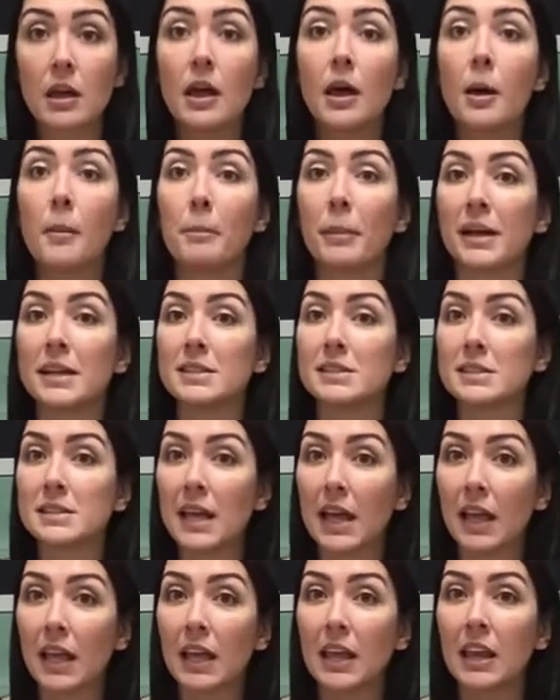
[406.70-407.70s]
My
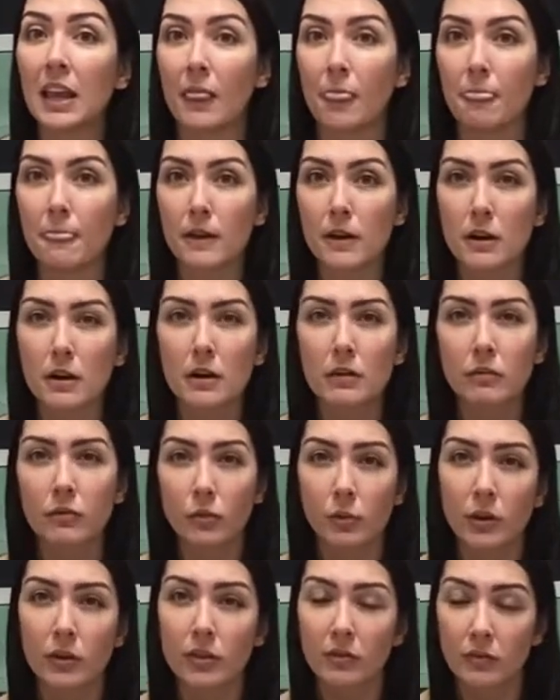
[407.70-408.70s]
second and third,
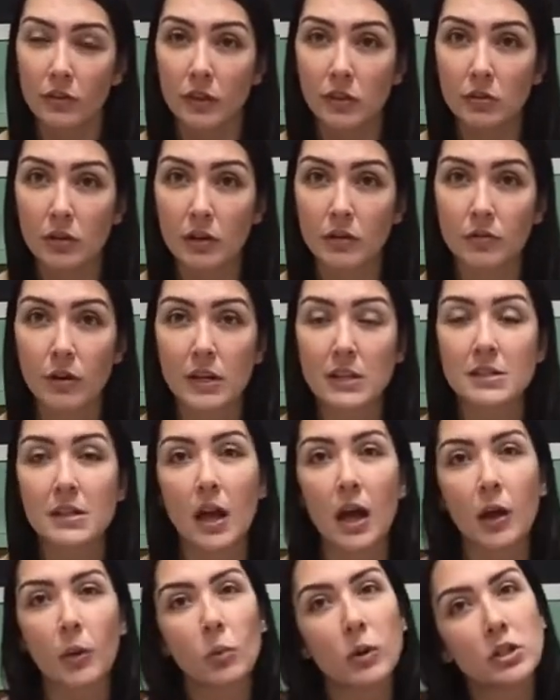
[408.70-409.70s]
fourth, and fifth grade friends,
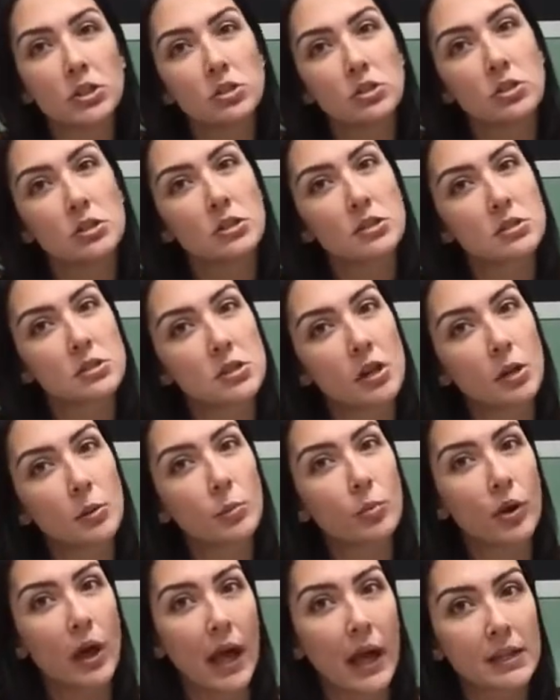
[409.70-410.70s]
I want you to start
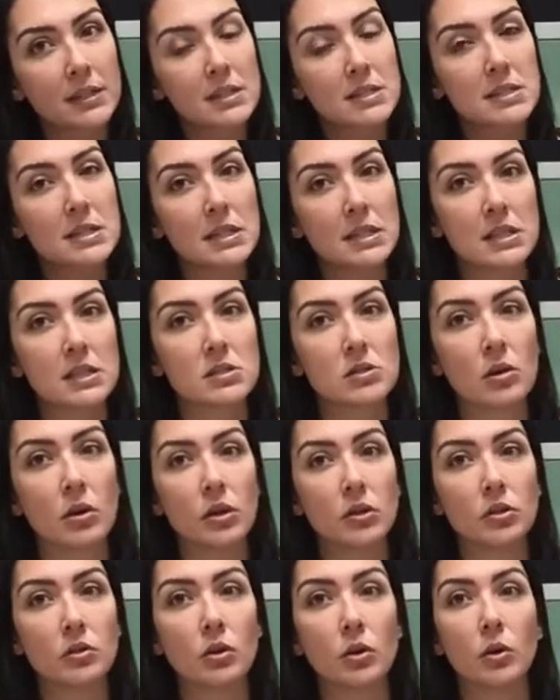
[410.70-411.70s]
practicing this on
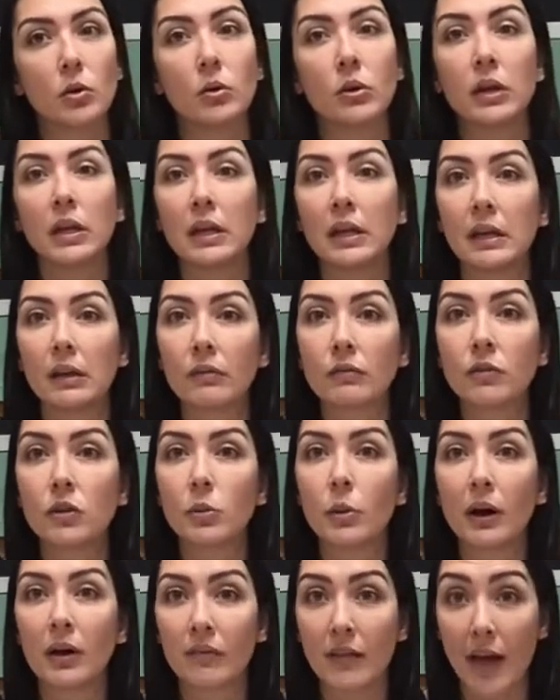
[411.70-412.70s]
your own if you
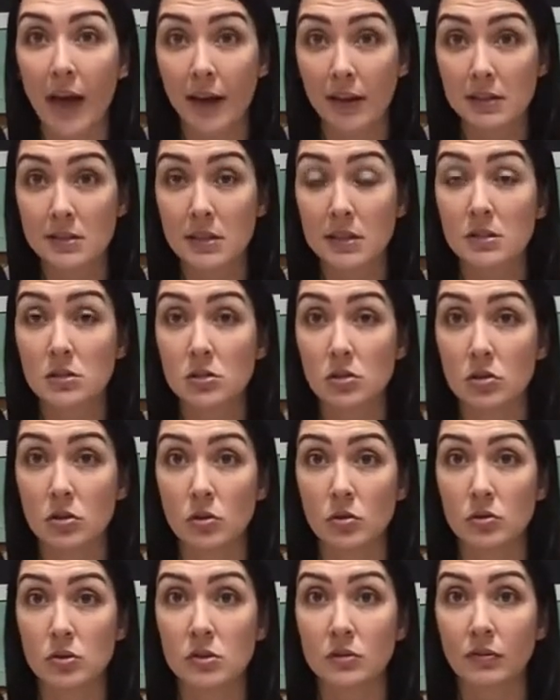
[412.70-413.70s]
have access to
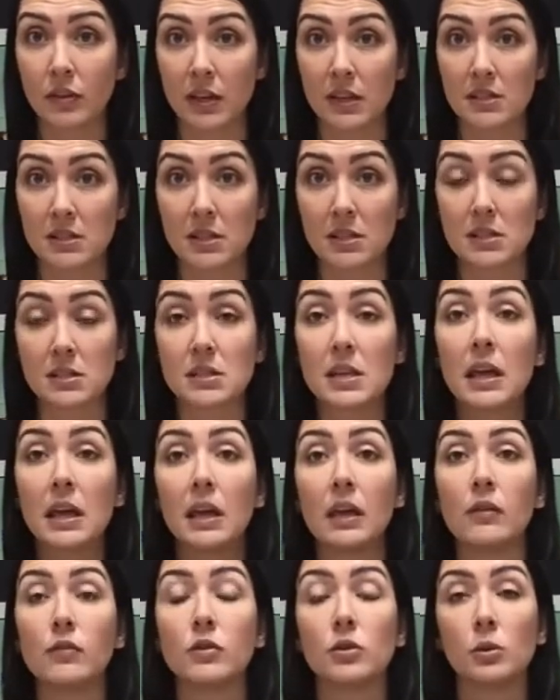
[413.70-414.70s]
those devices.
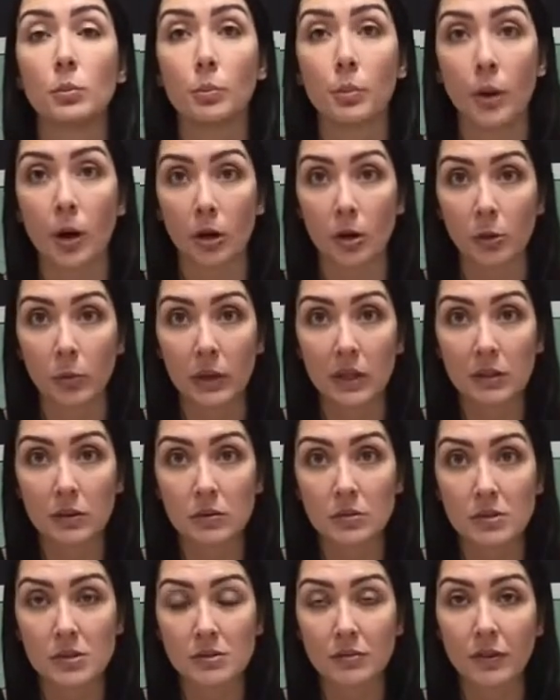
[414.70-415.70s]
If you're borrowing
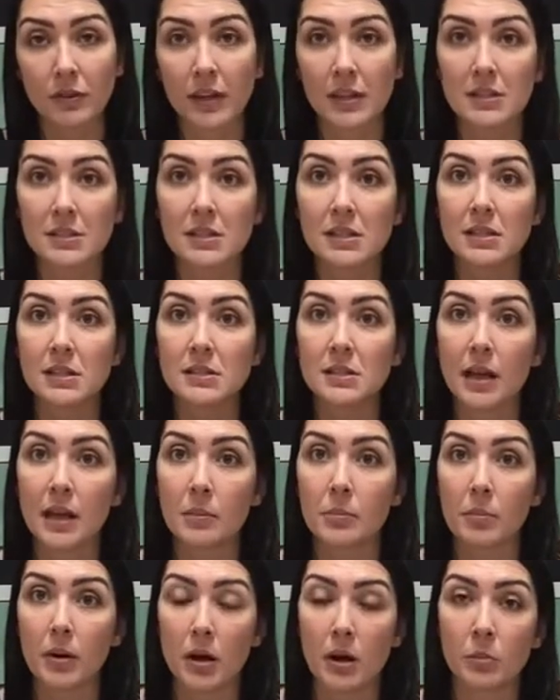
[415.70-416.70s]
those devices and
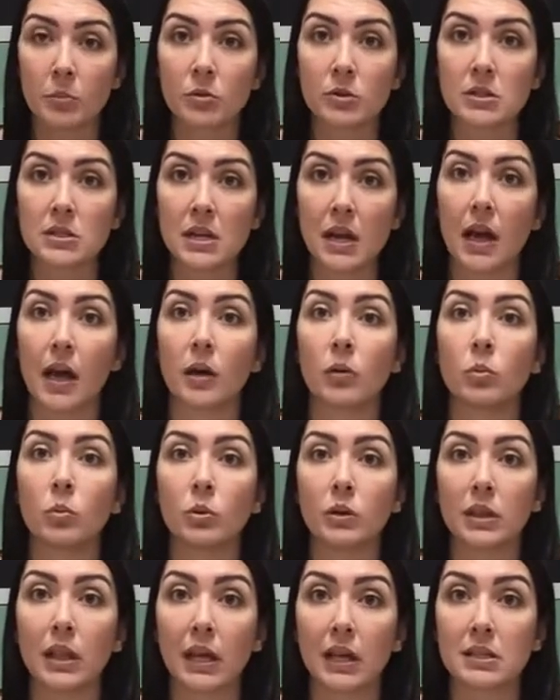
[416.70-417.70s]
mom or dad would
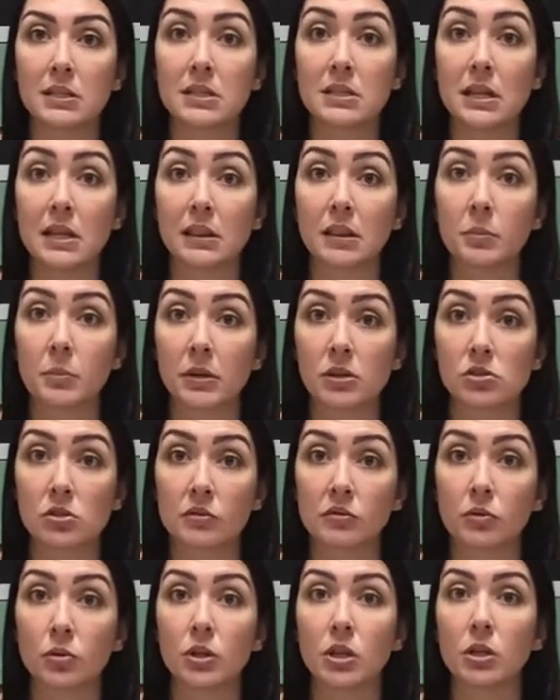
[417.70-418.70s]
like to take the picture
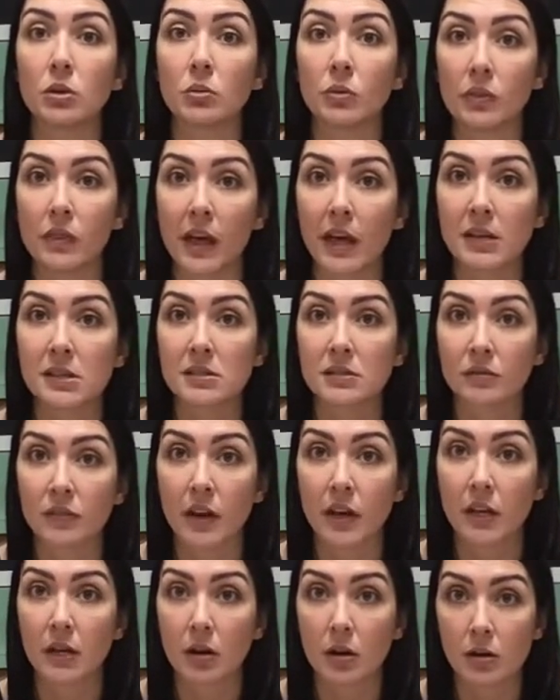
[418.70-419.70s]
for you, that is
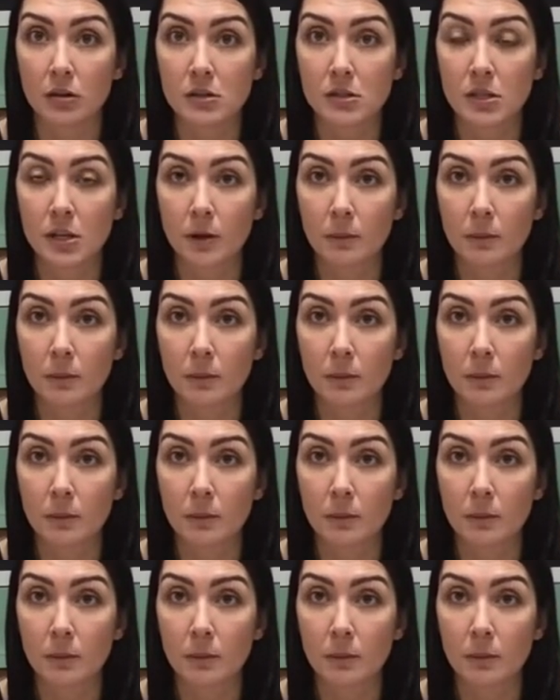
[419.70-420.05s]
fine also.